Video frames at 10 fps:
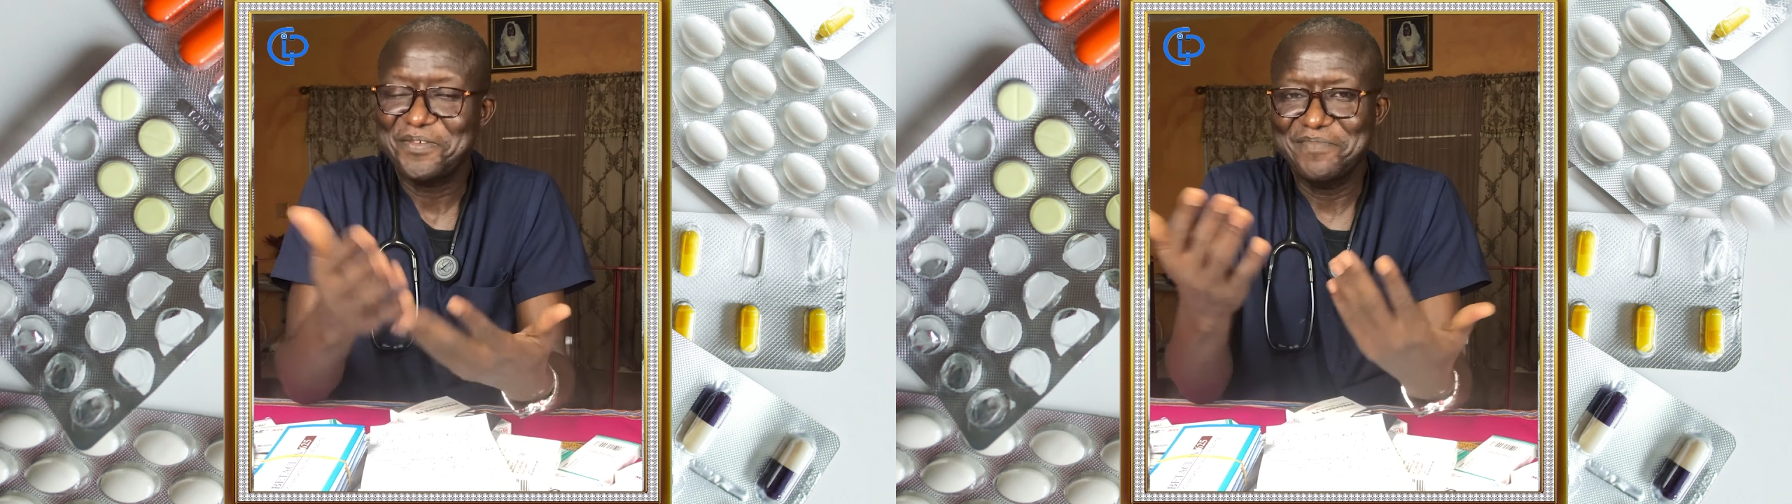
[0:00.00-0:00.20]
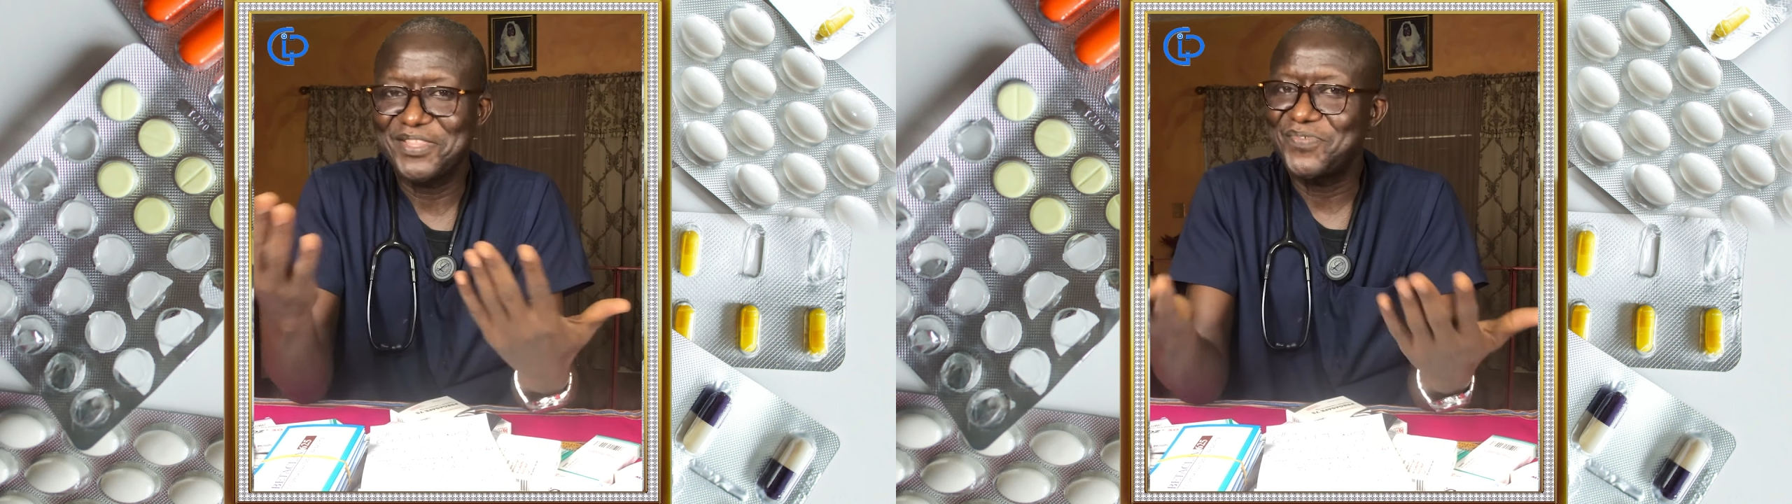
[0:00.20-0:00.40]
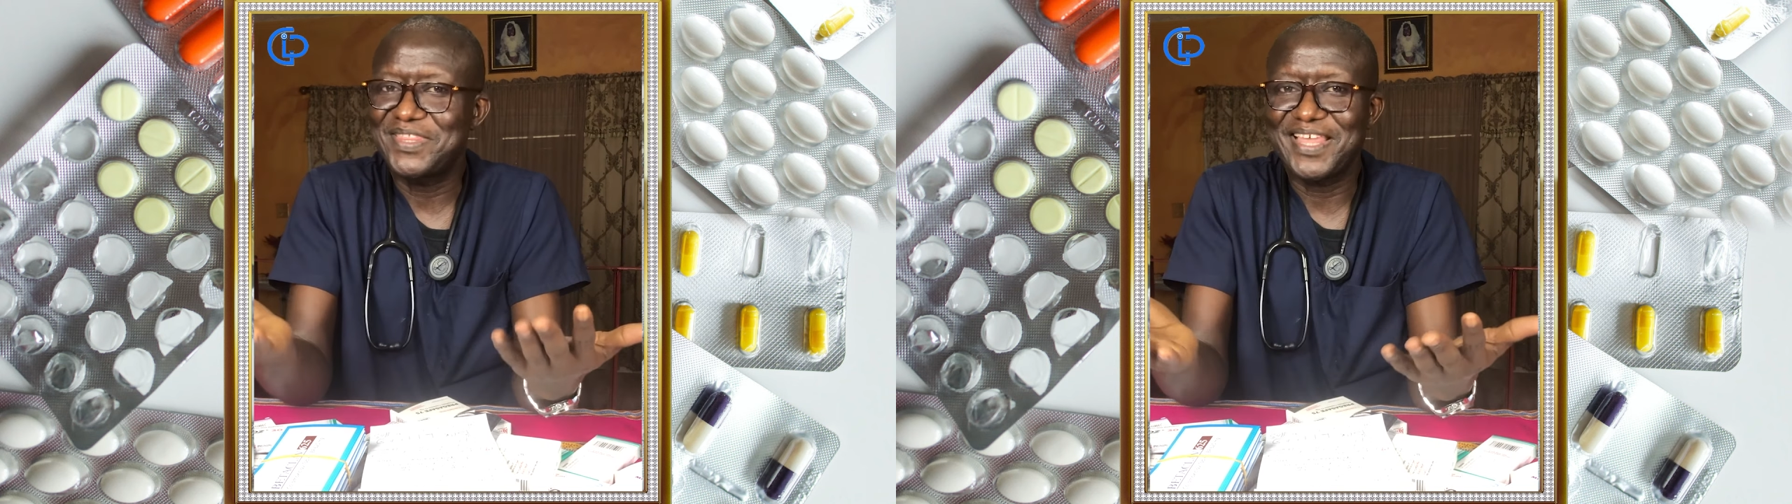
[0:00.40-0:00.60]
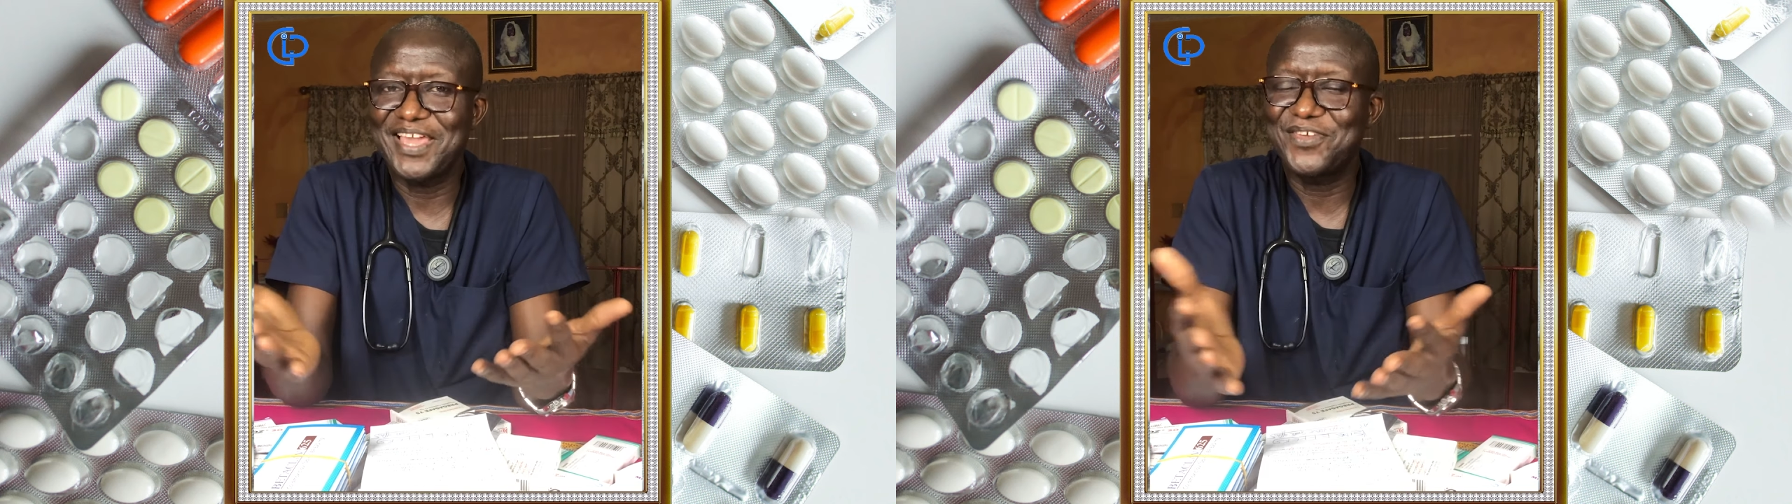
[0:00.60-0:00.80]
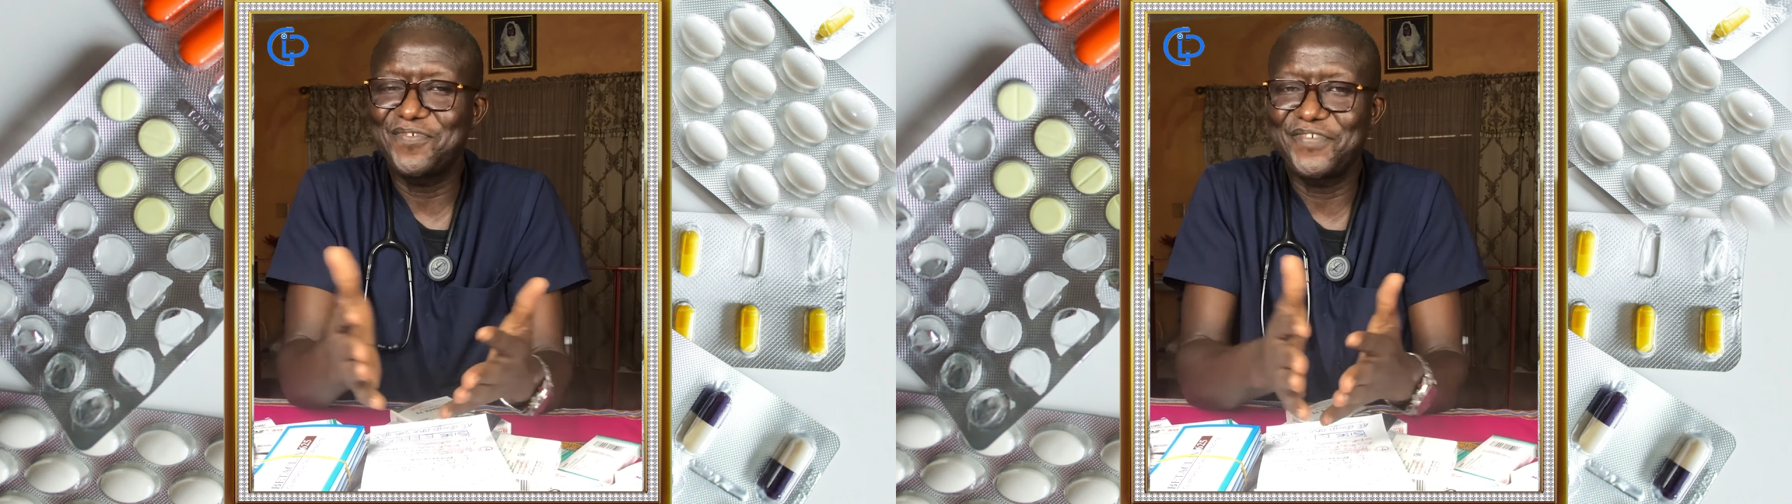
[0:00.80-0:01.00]
but we
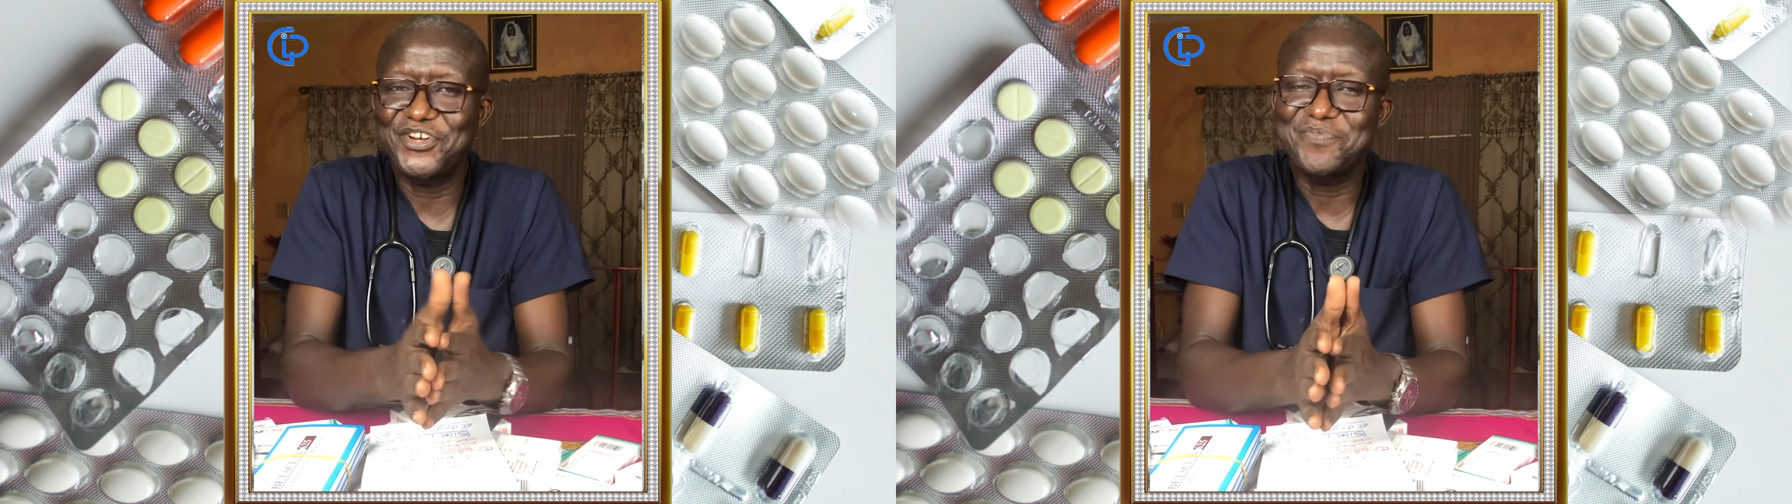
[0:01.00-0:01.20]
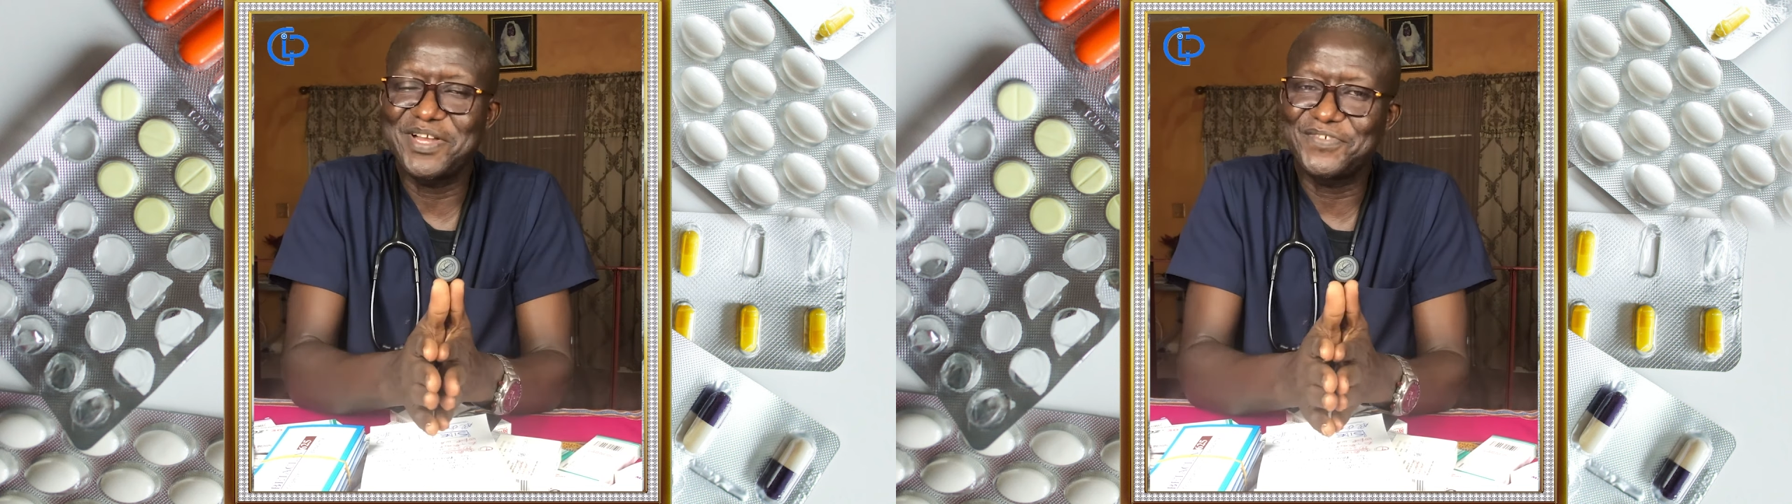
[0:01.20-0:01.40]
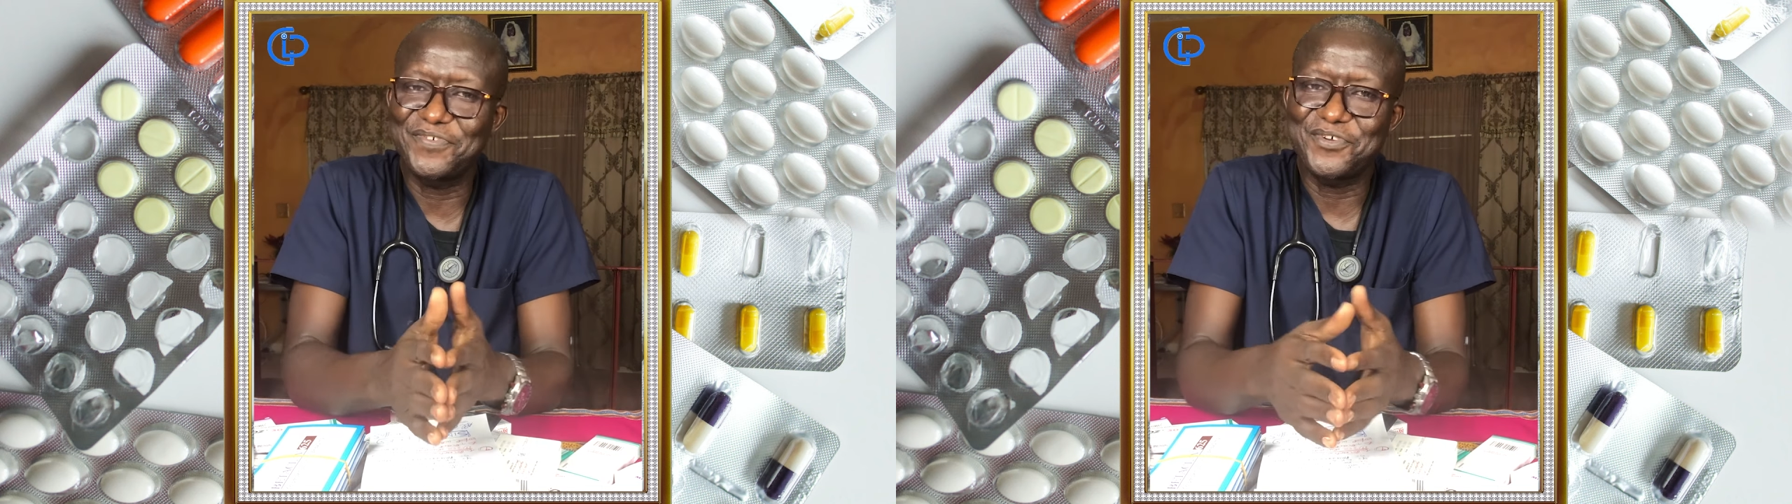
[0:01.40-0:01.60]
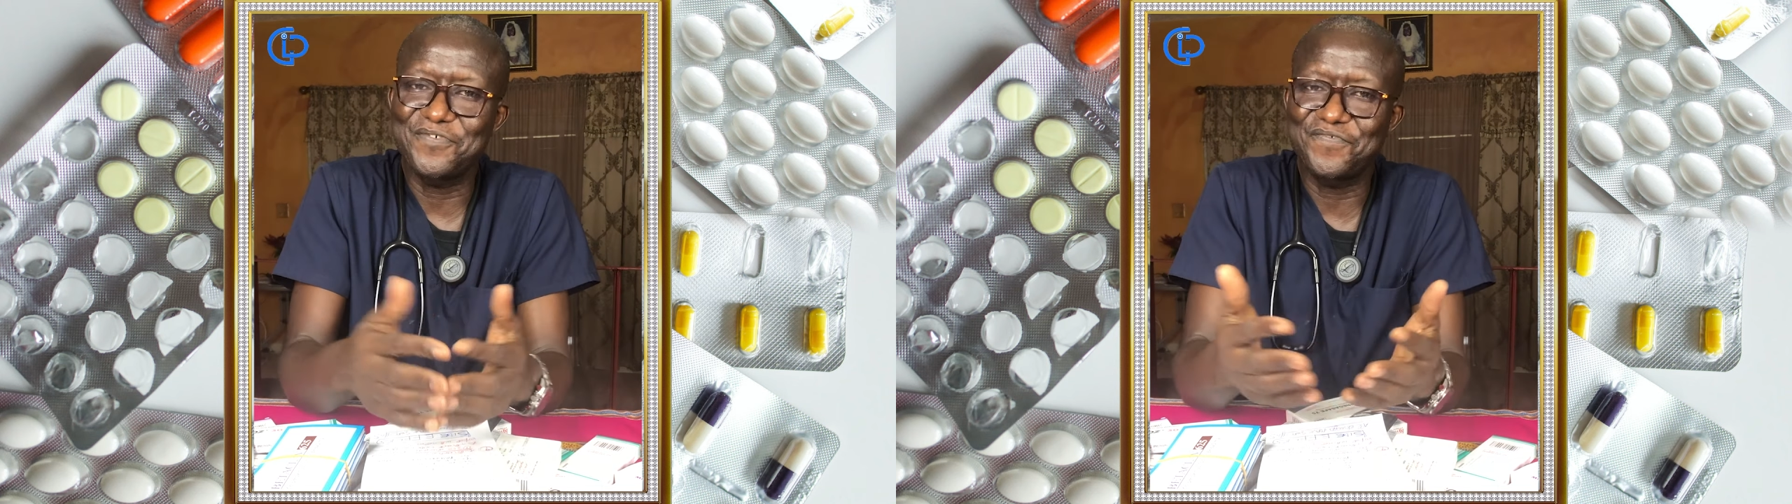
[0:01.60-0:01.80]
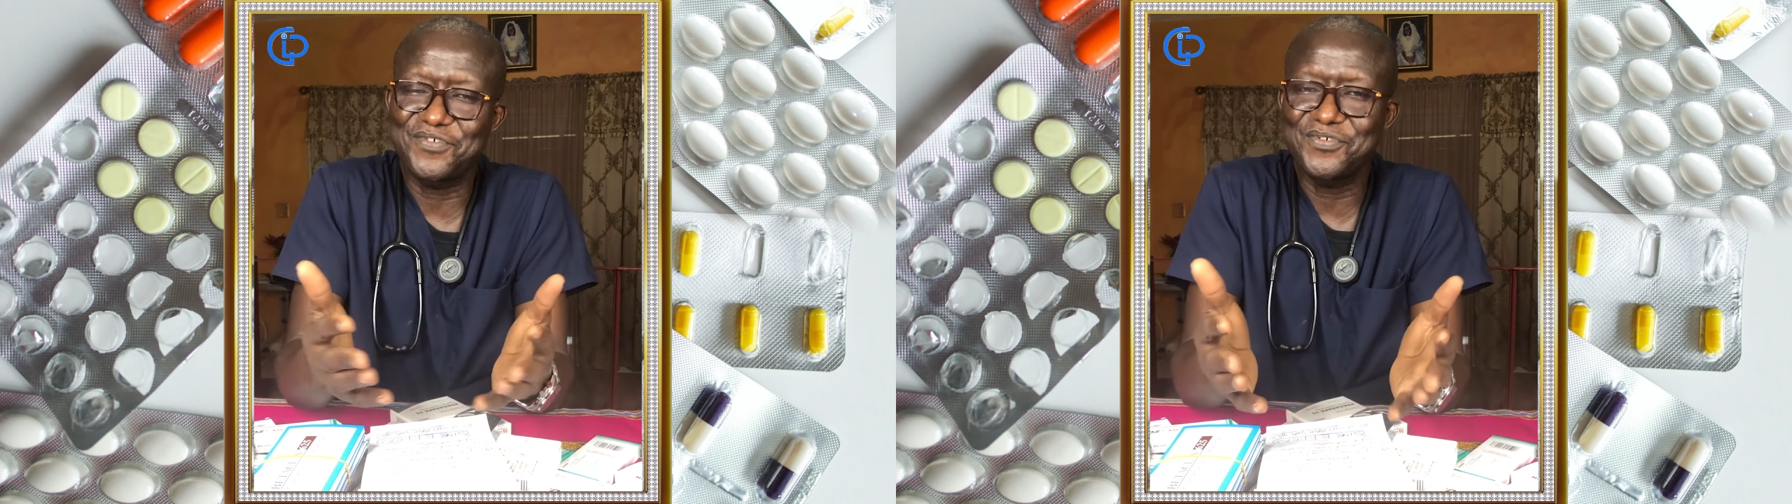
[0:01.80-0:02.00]
thank you very much for your
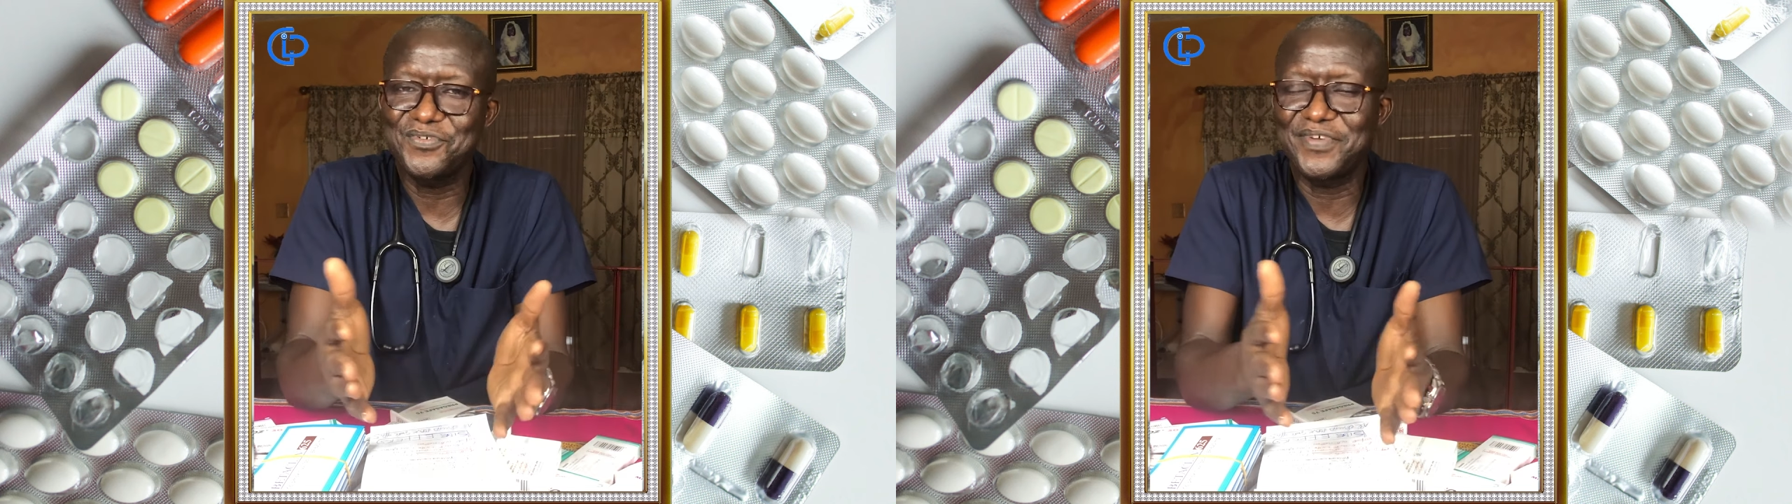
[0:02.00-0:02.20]
view.